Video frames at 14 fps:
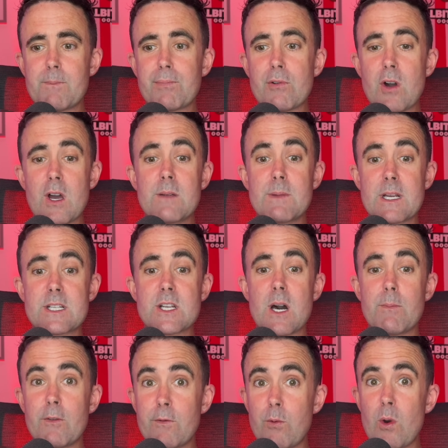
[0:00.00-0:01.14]
Prime
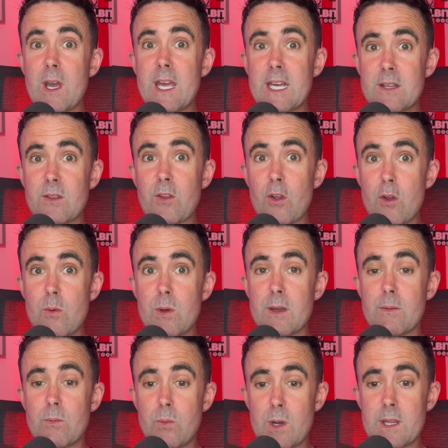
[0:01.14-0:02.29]
example of what he can do
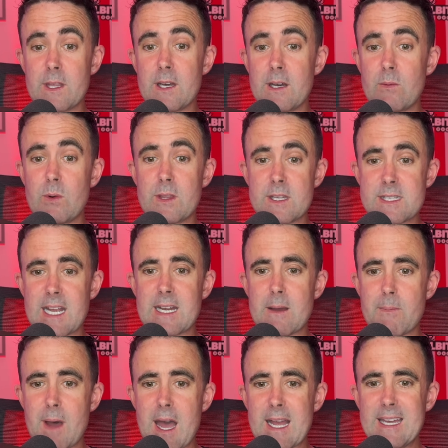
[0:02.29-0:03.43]
with a
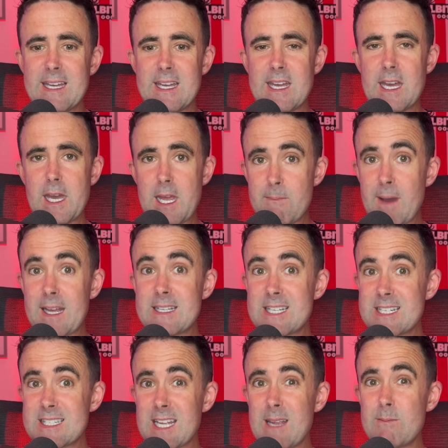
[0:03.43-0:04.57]
centre-back. He makes his
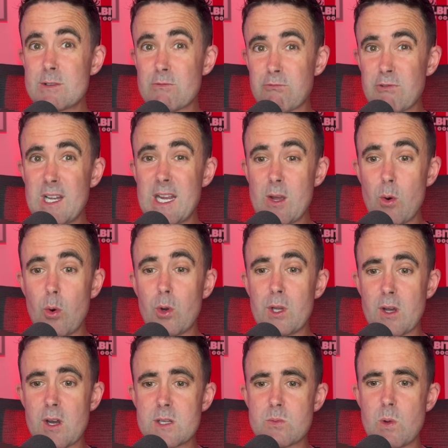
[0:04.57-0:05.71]
teams really
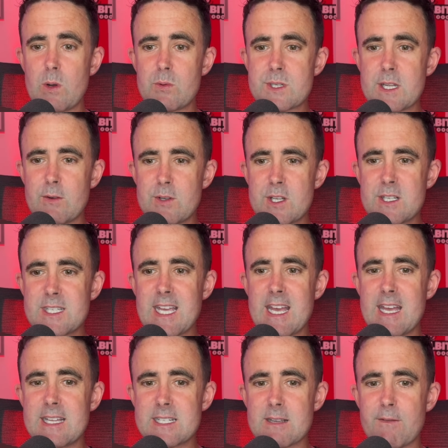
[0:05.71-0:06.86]
organised, Will Steele. You can see
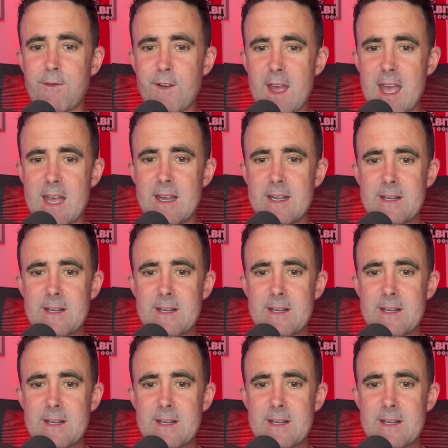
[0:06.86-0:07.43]
it's a fit.